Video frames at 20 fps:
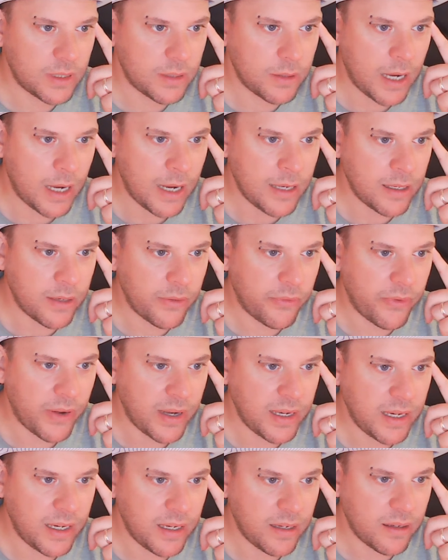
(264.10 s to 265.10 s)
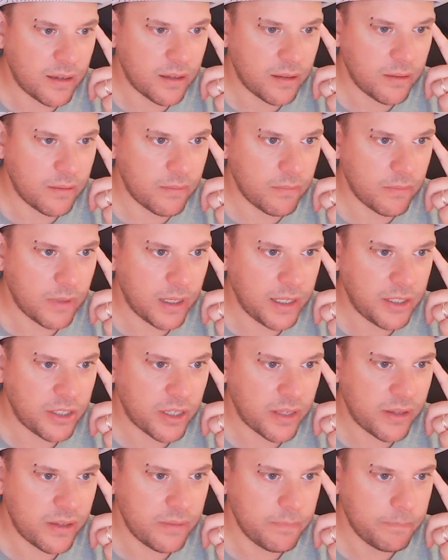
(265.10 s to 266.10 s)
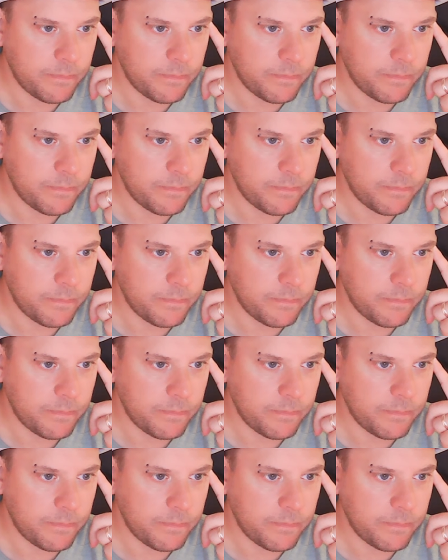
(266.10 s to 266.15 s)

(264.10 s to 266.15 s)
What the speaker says: and defending each other.